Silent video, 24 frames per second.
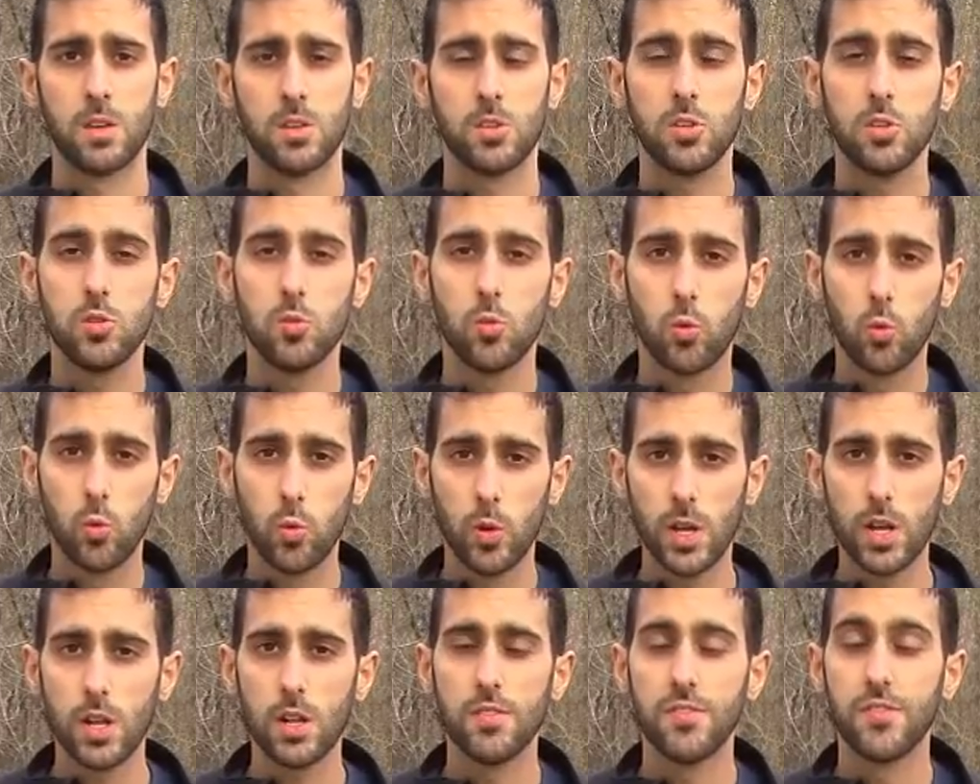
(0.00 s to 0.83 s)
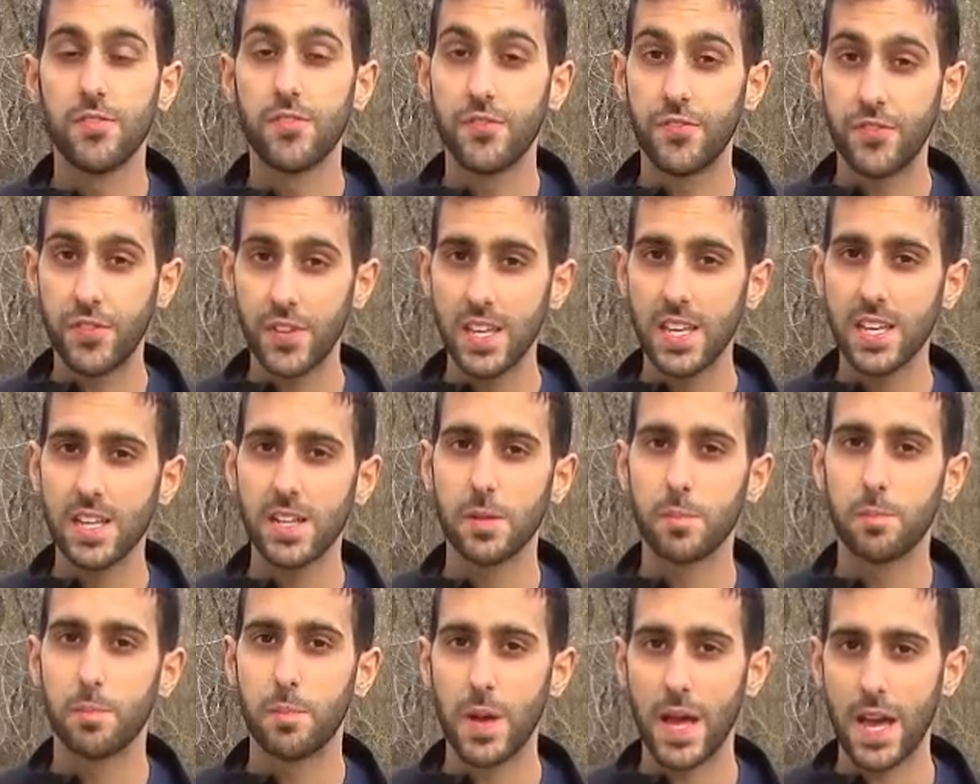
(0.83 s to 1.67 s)
you will feel
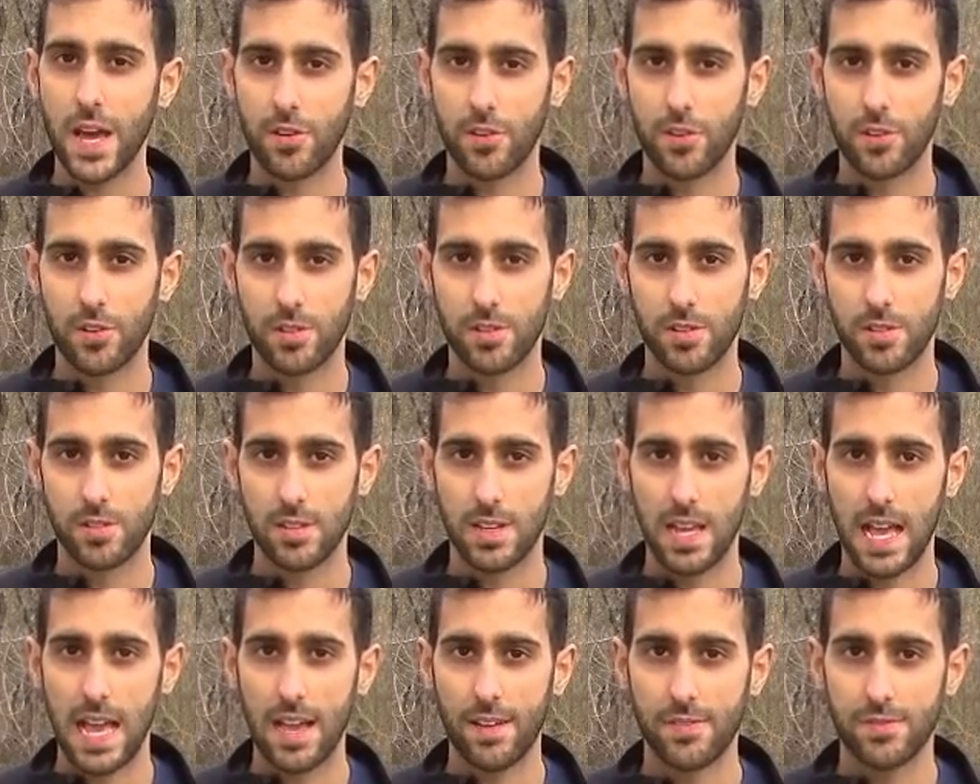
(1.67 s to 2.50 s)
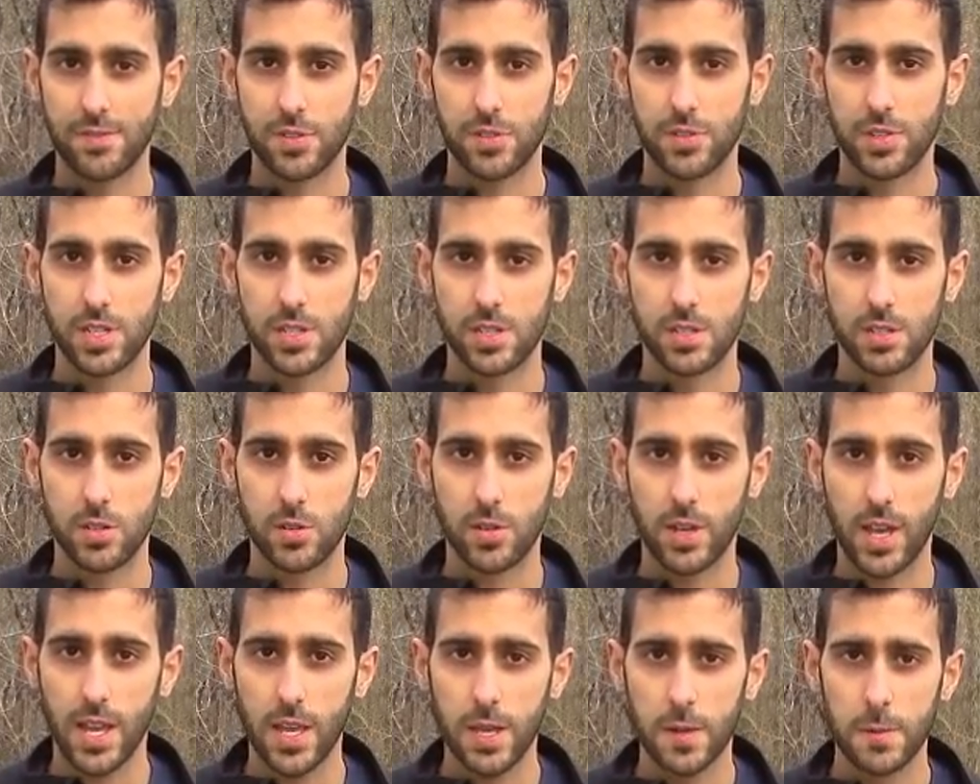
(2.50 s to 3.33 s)
better after it,
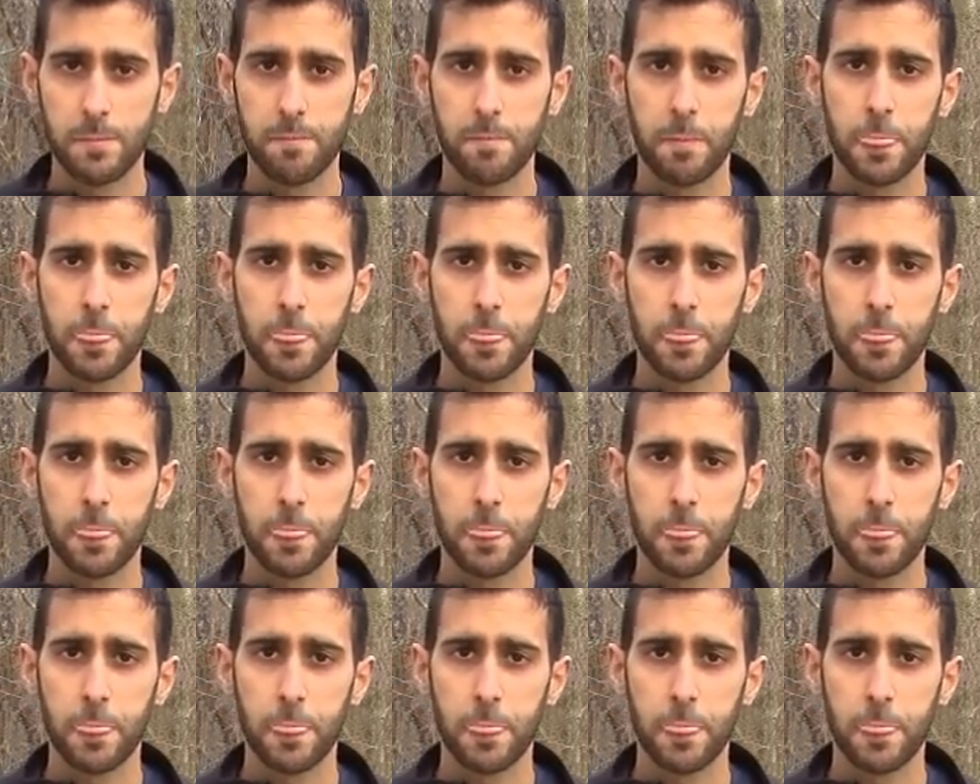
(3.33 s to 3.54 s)
okay?